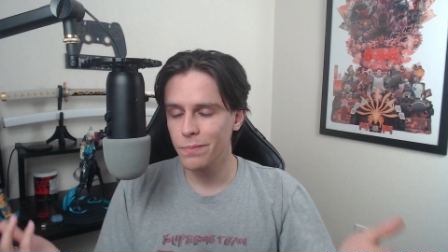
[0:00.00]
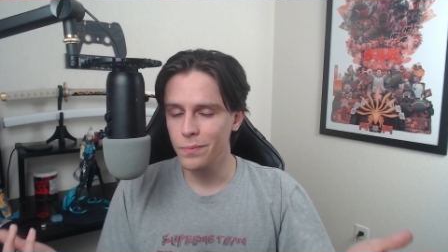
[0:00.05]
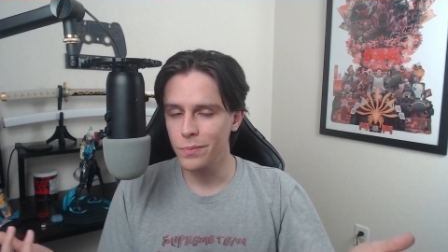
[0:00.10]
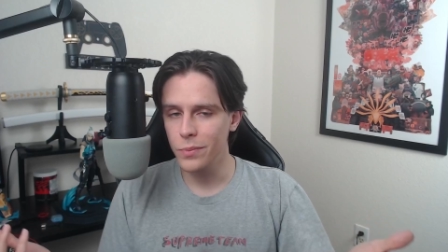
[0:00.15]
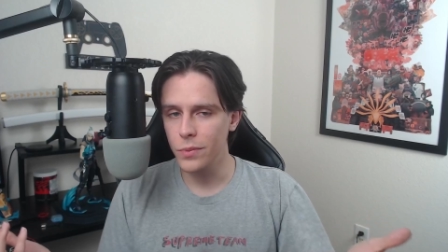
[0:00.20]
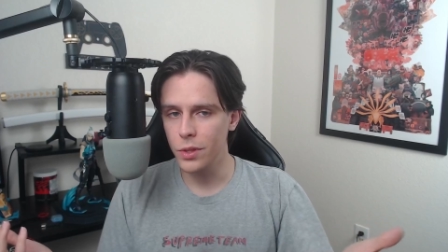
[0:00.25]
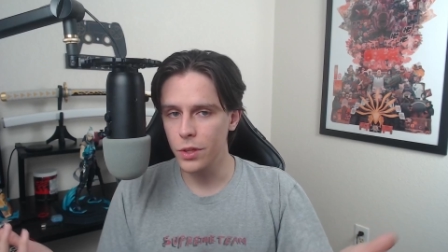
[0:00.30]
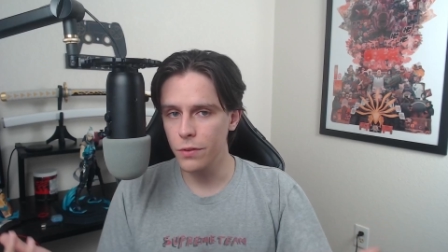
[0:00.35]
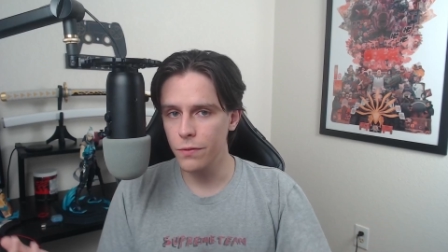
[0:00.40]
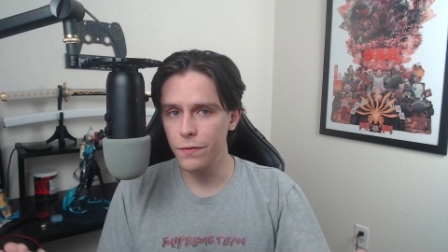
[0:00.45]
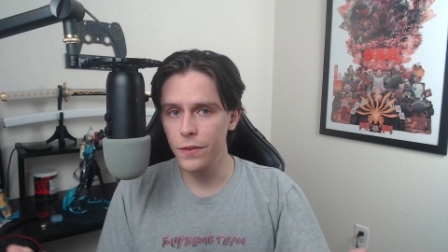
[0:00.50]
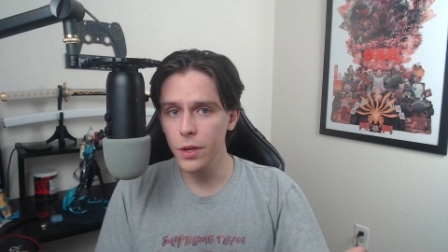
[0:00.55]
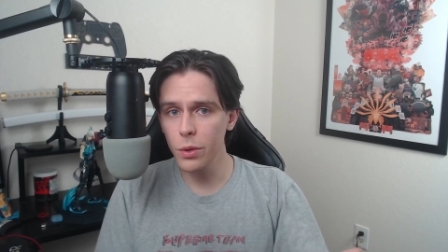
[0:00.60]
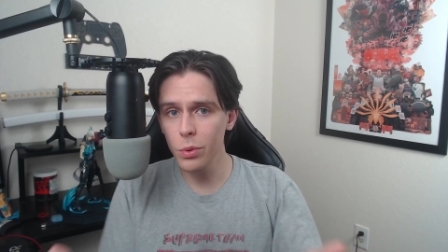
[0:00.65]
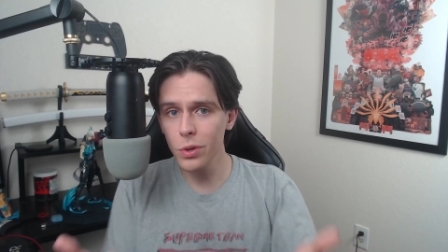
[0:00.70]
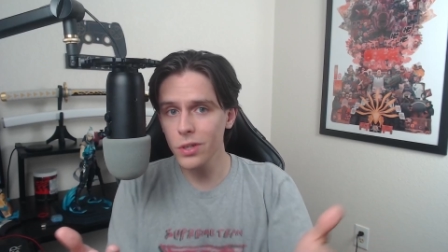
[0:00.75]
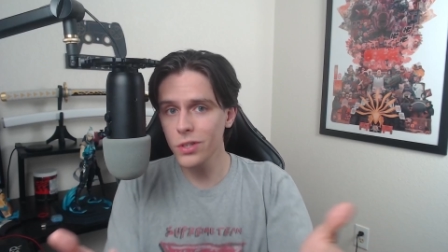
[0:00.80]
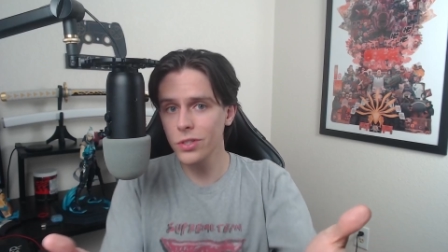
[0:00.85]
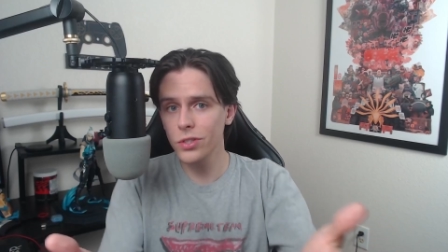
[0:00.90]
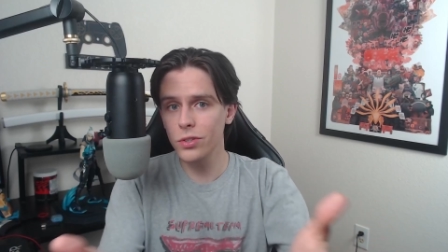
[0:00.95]
the
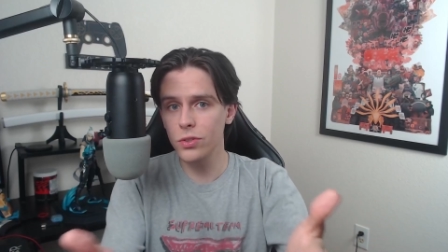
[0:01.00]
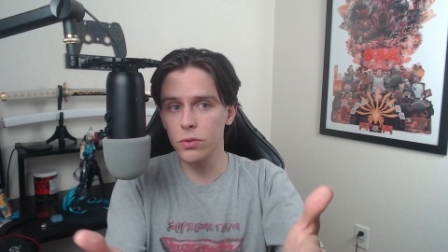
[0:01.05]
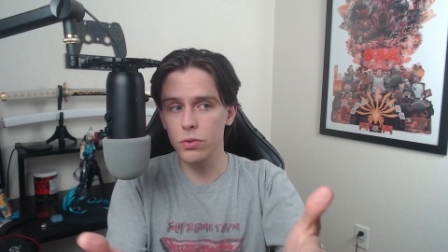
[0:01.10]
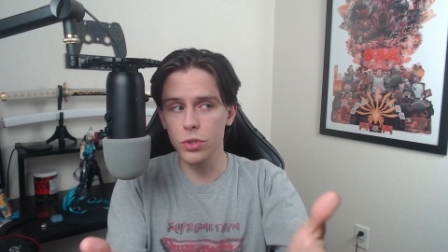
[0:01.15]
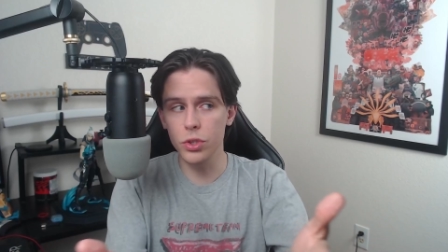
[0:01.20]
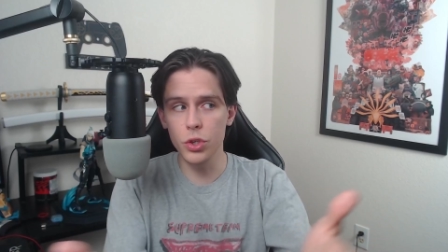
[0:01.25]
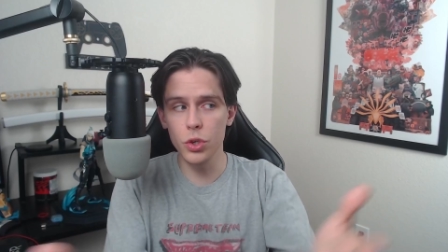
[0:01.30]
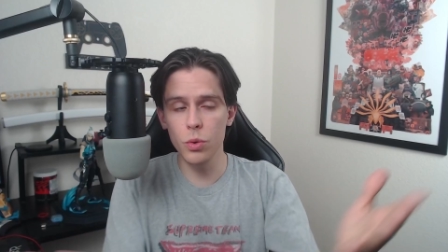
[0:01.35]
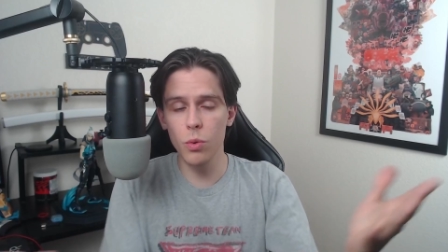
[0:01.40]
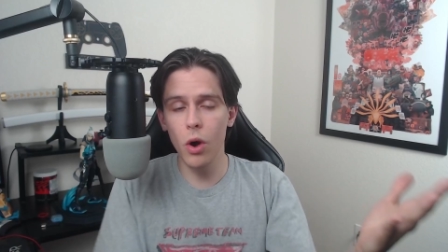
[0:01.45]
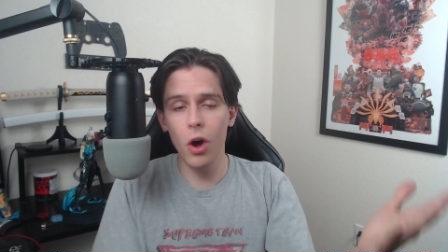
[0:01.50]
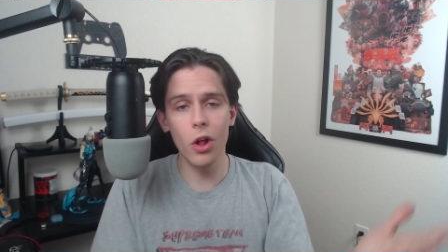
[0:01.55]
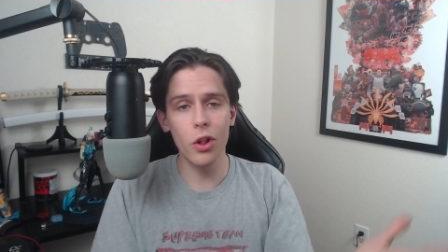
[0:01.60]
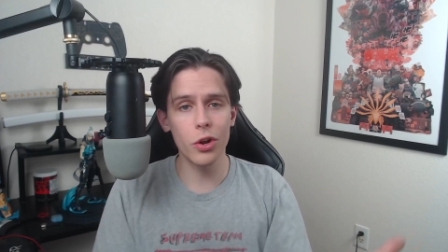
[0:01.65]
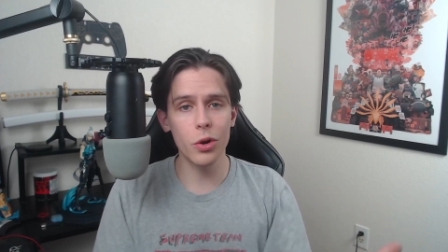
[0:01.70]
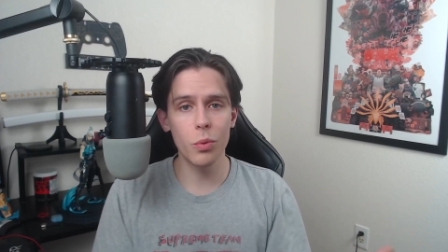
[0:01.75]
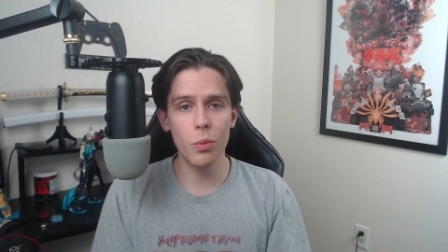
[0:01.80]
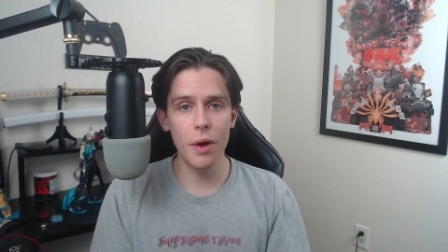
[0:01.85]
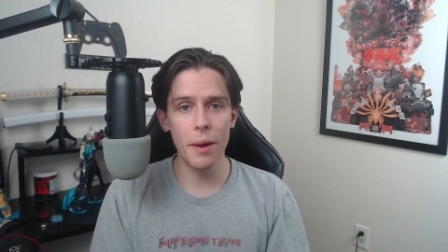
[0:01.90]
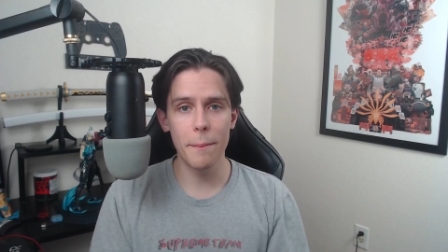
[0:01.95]
viewers, you all
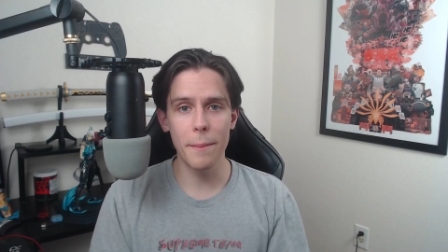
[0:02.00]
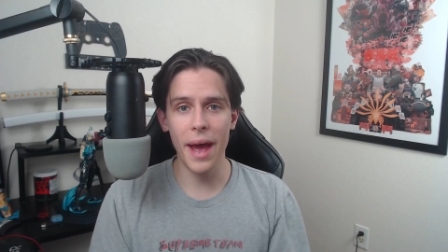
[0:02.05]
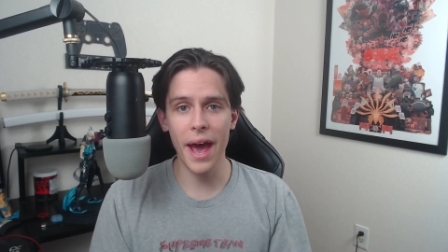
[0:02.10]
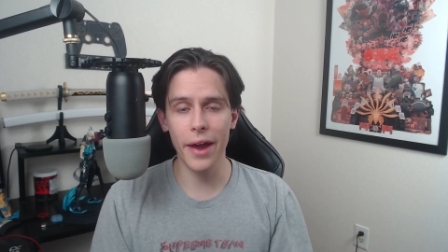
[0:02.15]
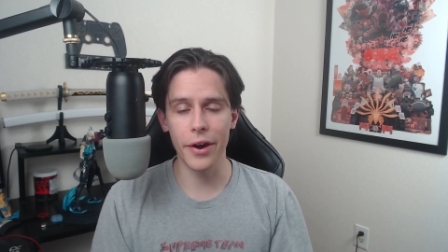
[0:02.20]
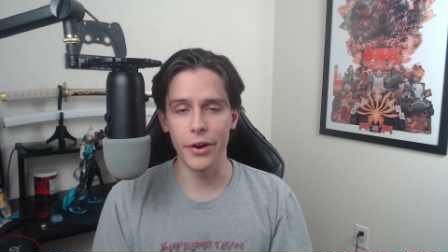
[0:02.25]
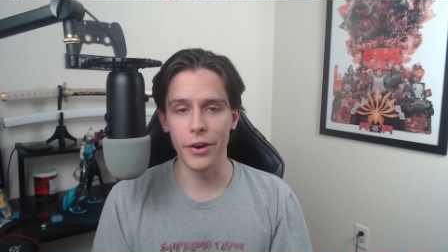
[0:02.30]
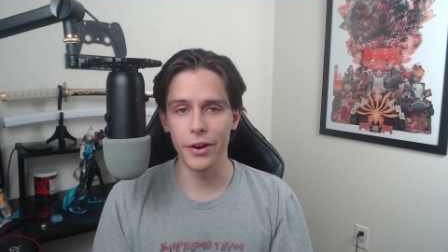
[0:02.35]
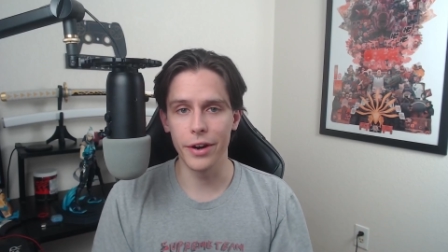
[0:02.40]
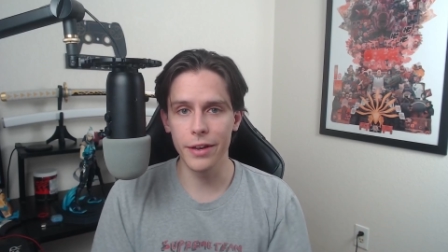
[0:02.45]
are what matter.